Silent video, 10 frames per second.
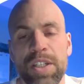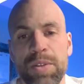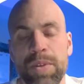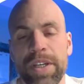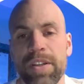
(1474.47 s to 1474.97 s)

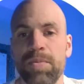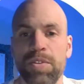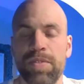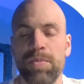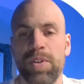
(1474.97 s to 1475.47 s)
doing the
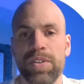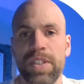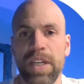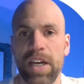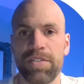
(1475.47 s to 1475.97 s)
movement
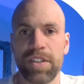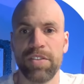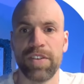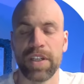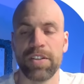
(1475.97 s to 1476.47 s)
posting after the
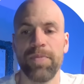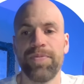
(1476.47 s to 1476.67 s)
fact.